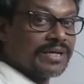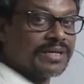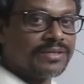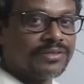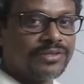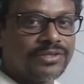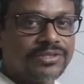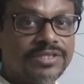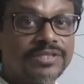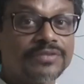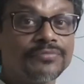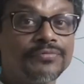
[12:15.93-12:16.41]

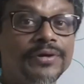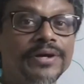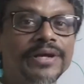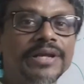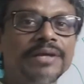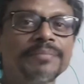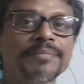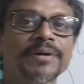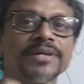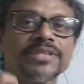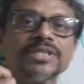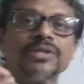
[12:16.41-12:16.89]
This is
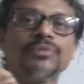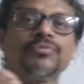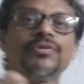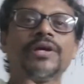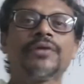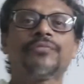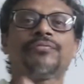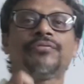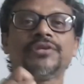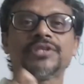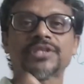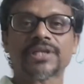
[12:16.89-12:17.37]
very much
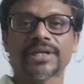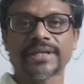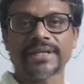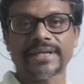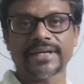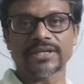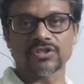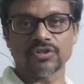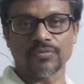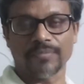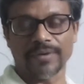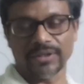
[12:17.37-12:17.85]
unique feature in
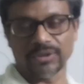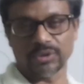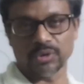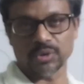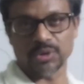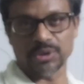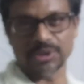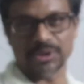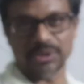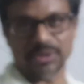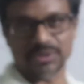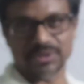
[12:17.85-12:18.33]
case of
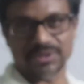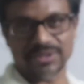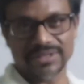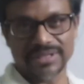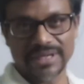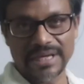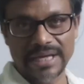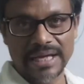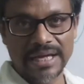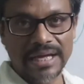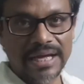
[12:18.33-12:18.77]
Anthoceros,